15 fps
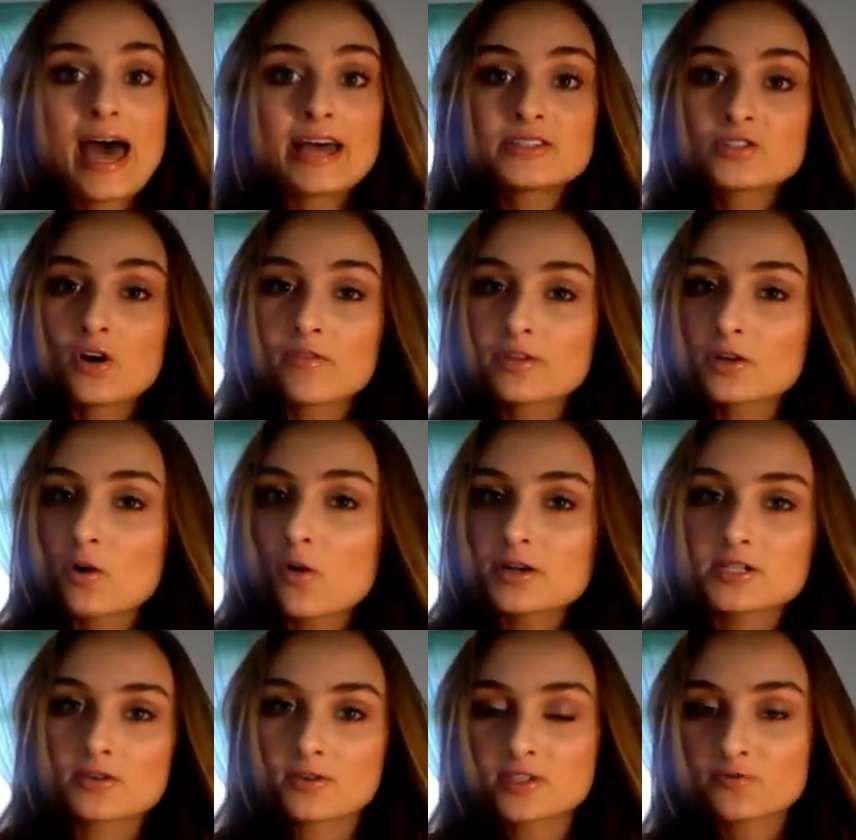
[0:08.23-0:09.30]
And over the
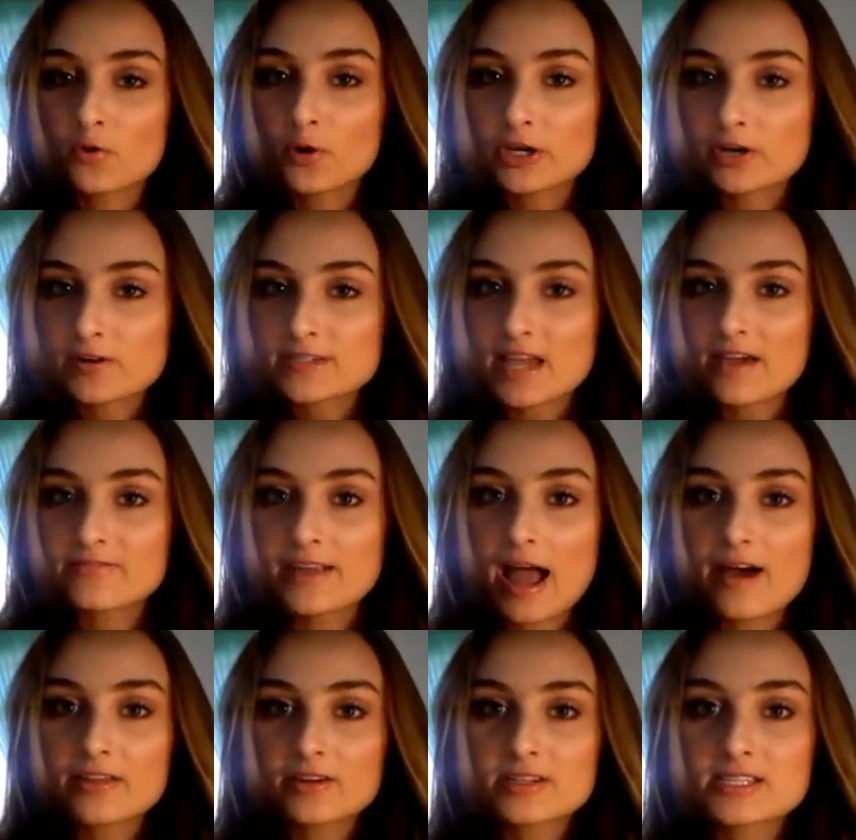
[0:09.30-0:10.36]
course of those 4 years, I've
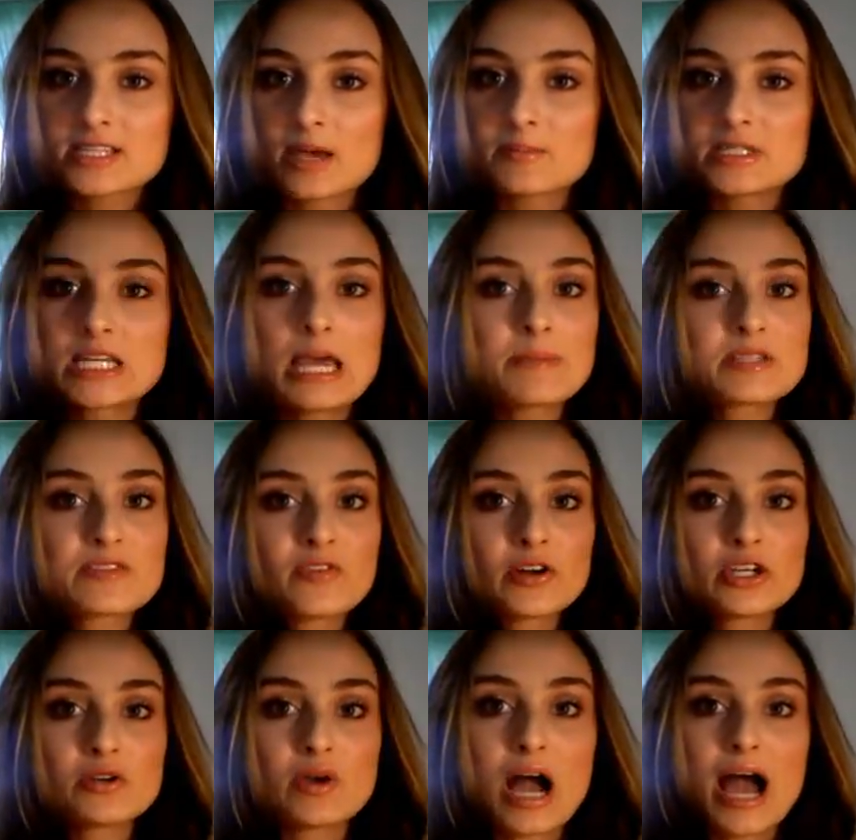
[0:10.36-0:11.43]
gathered some tips for
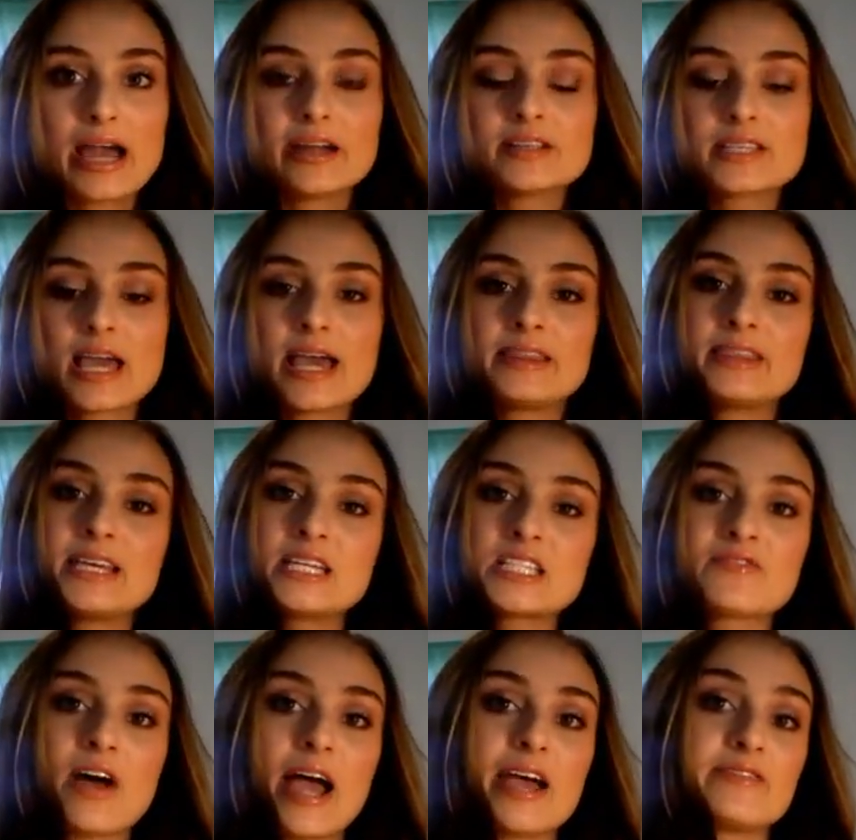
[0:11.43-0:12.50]
you guys, and these
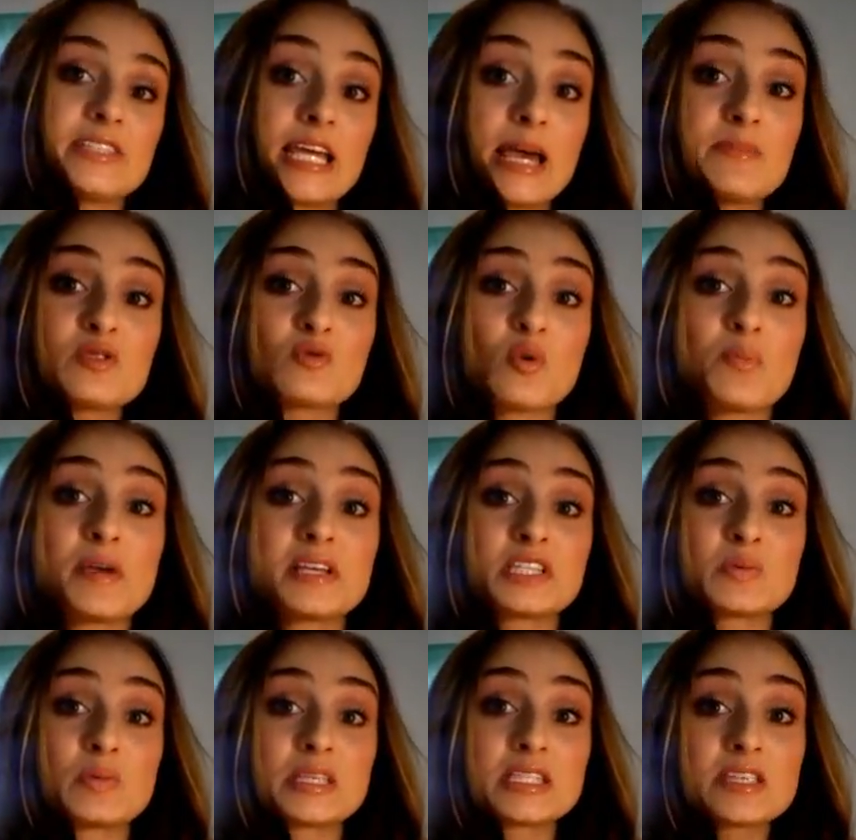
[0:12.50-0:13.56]
5 tips will be
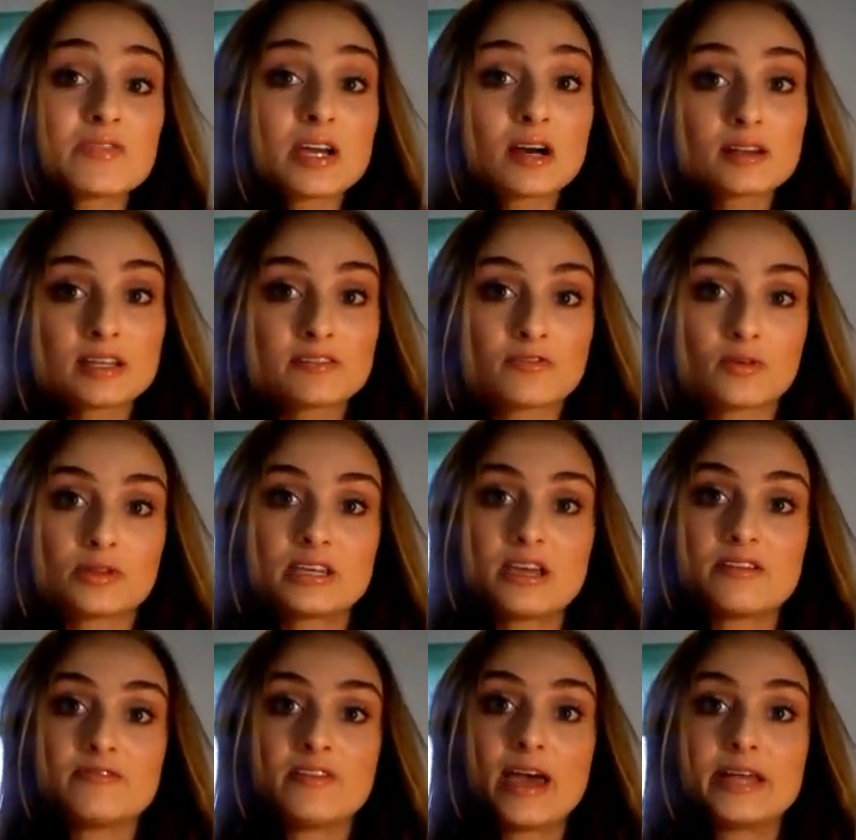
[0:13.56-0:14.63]
specifically for the
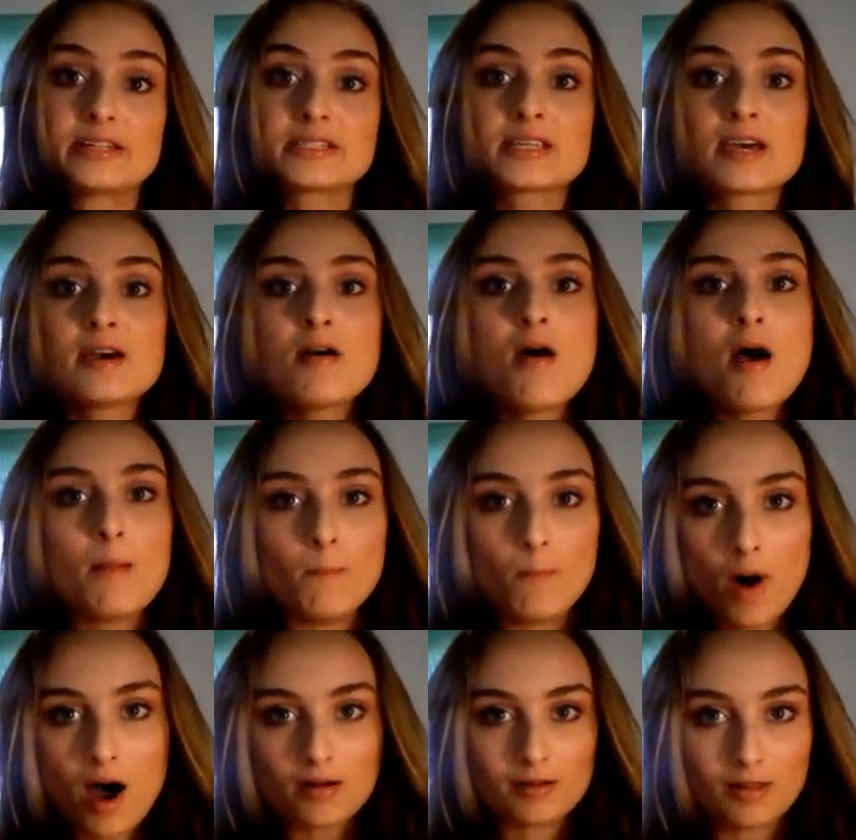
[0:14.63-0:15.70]
event
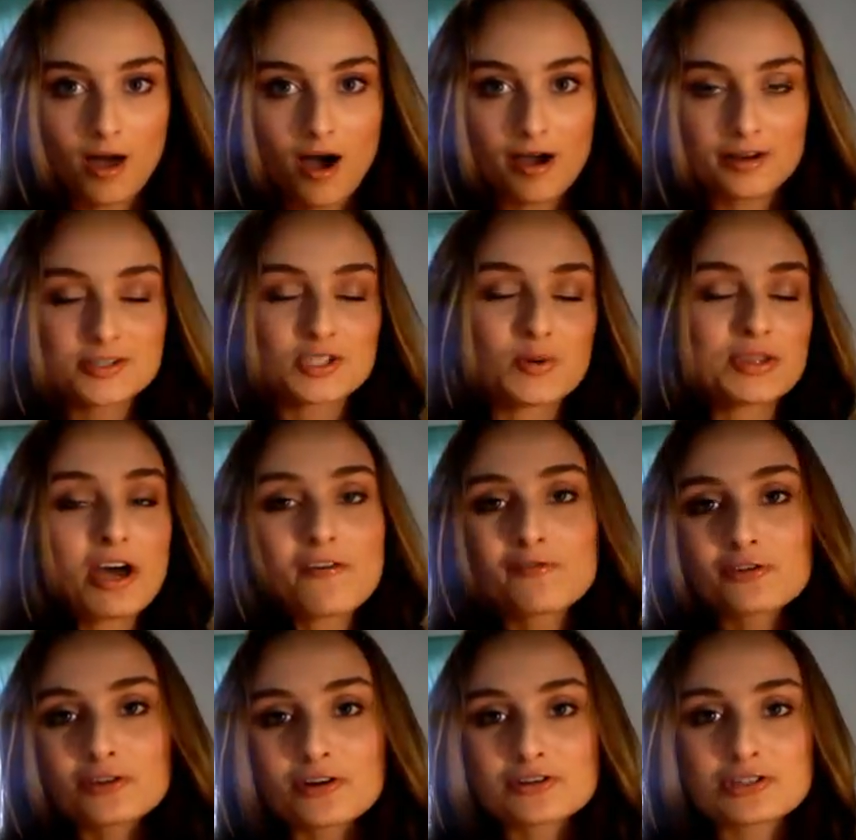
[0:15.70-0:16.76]
Monologue. So without
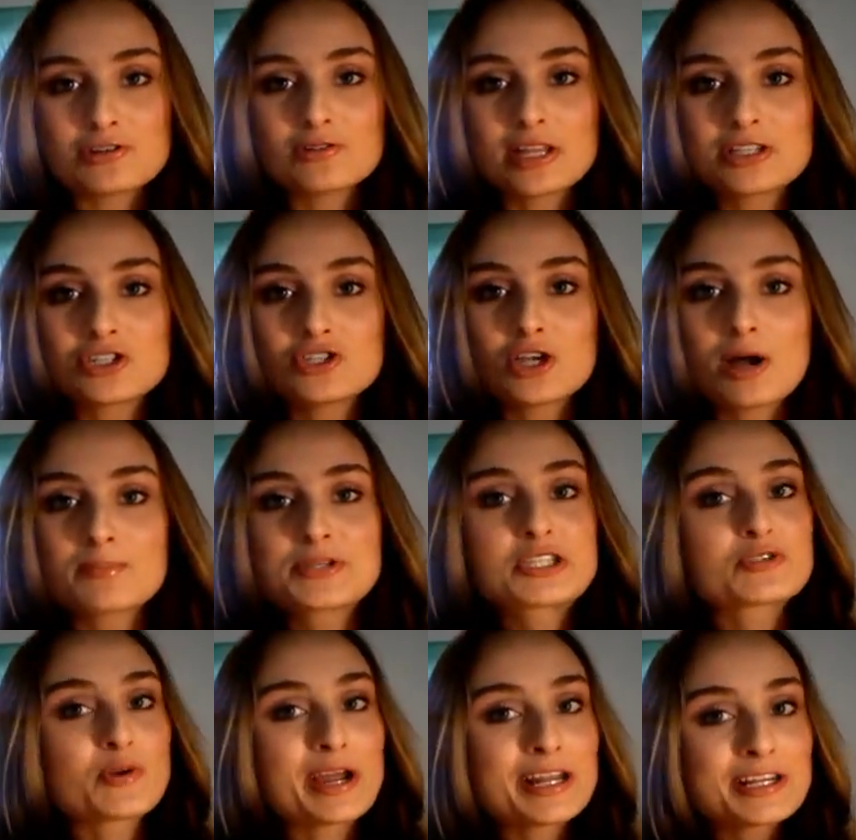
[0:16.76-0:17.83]
further ado, let's jump
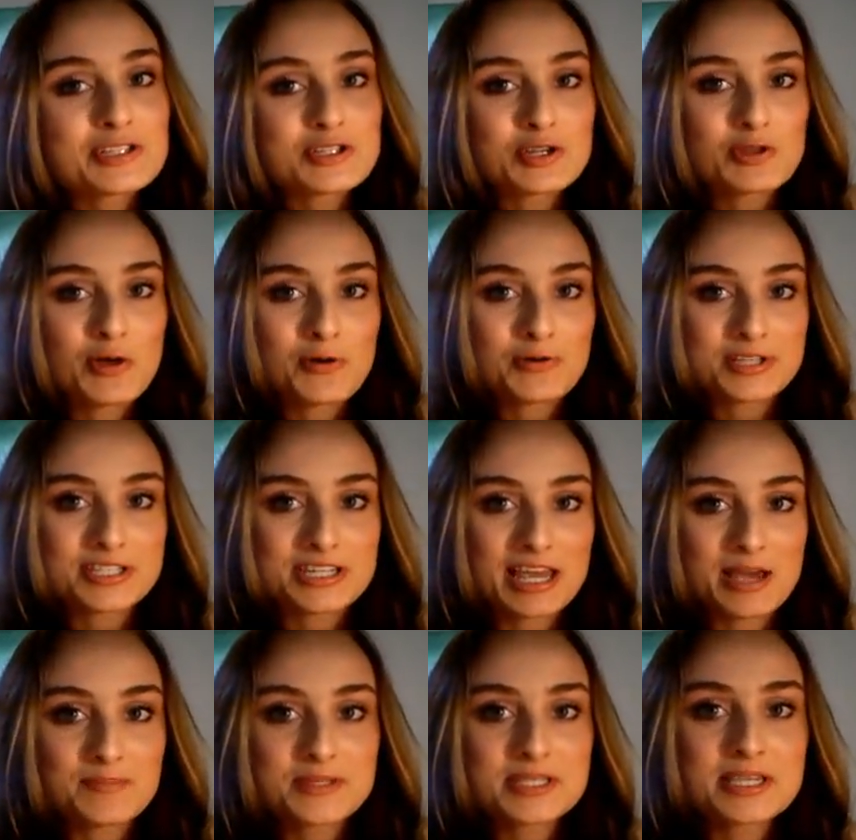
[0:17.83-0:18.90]
straight into those
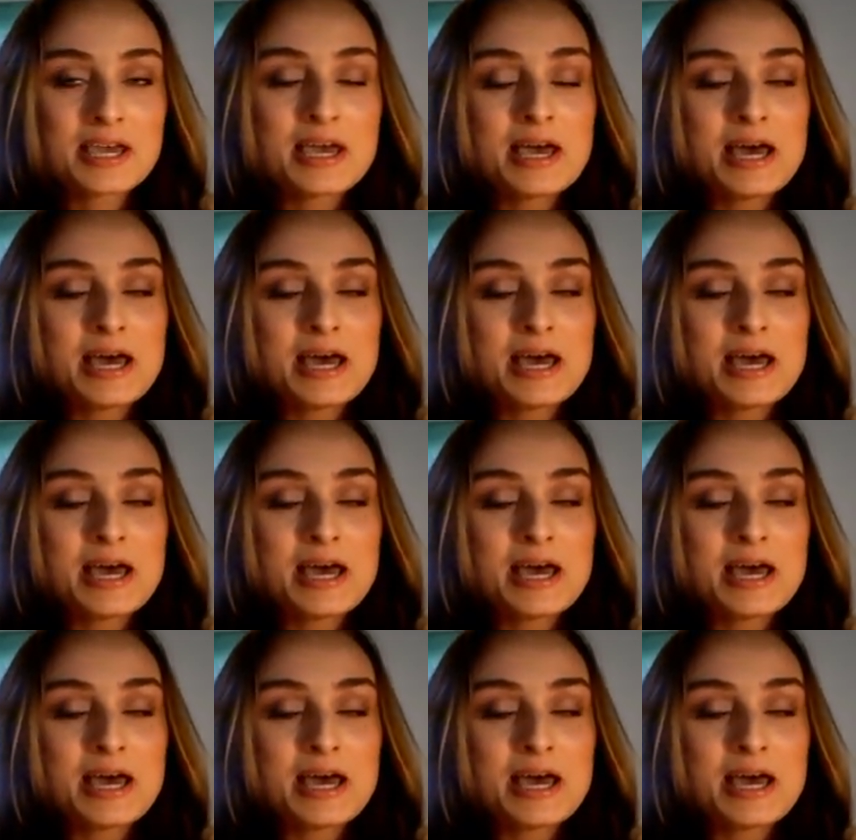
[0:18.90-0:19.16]
tips.